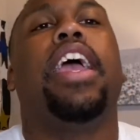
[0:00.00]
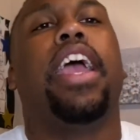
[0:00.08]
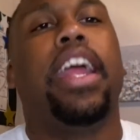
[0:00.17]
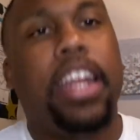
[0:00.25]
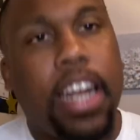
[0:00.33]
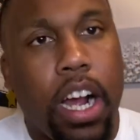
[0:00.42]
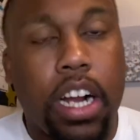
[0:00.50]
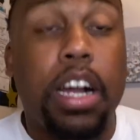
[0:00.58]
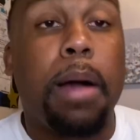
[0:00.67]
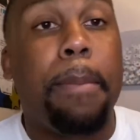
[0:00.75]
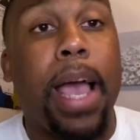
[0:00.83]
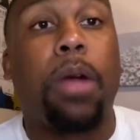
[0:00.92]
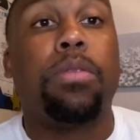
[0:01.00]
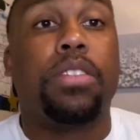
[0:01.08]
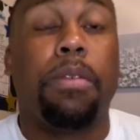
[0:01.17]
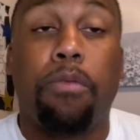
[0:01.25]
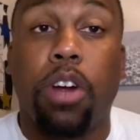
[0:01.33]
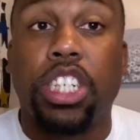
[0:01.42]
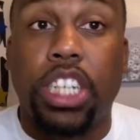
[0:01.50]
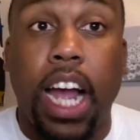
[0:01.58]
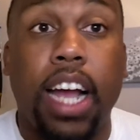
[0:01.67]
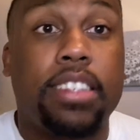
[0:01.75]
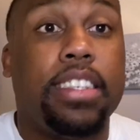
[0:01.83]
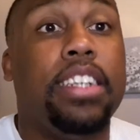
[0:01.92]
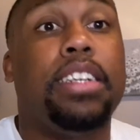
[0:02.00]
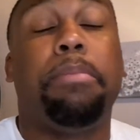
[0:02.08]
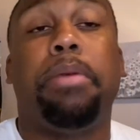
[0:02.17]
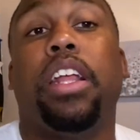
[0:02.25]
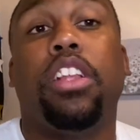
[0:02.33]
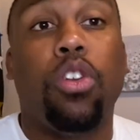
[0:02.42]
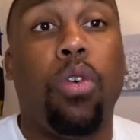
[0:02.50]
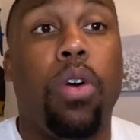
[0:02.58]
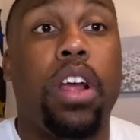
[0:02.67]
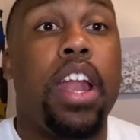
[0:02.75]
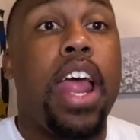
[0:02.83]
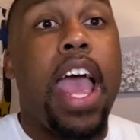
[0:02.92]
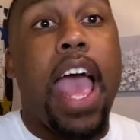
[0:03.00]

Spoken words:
And then I'll come back with some fresh content depending on